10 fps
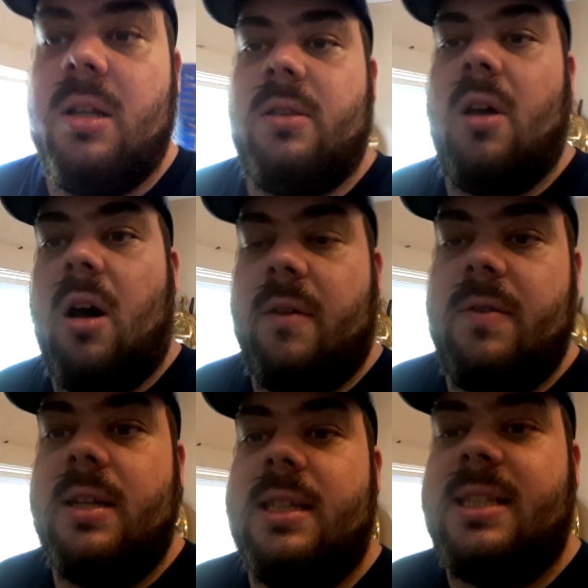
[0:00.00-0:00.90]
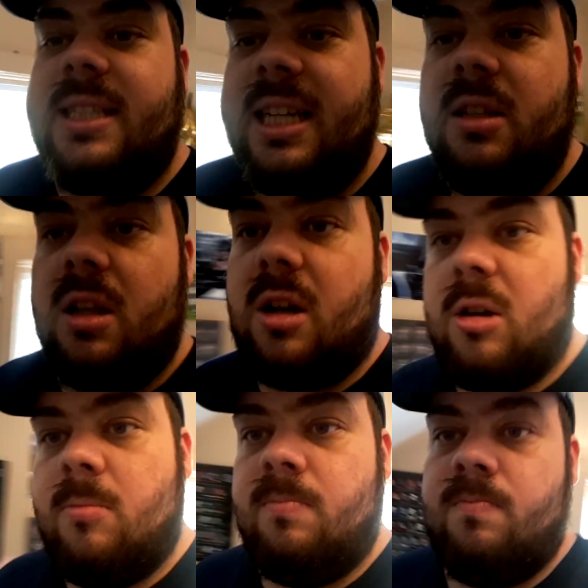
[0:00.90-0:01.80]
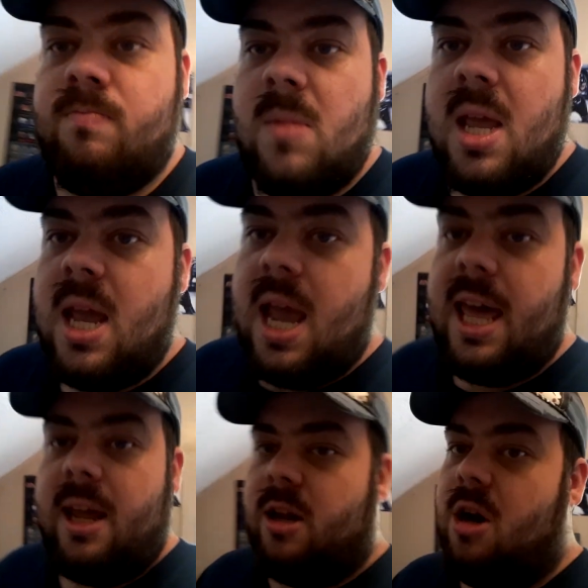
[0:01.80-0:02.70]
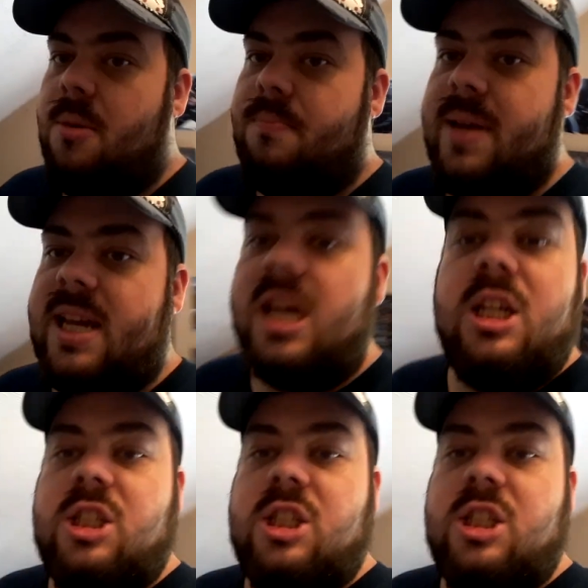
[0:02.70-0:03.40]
Dolph Ziggler. And it could be